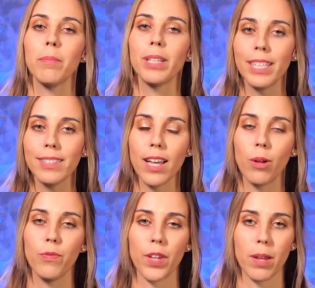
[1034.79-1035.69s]
Please
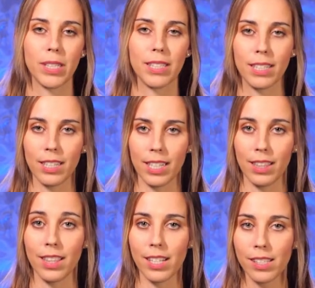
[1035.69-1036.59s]
help families in
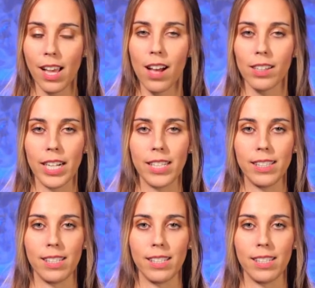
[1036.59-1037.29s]
need this holiday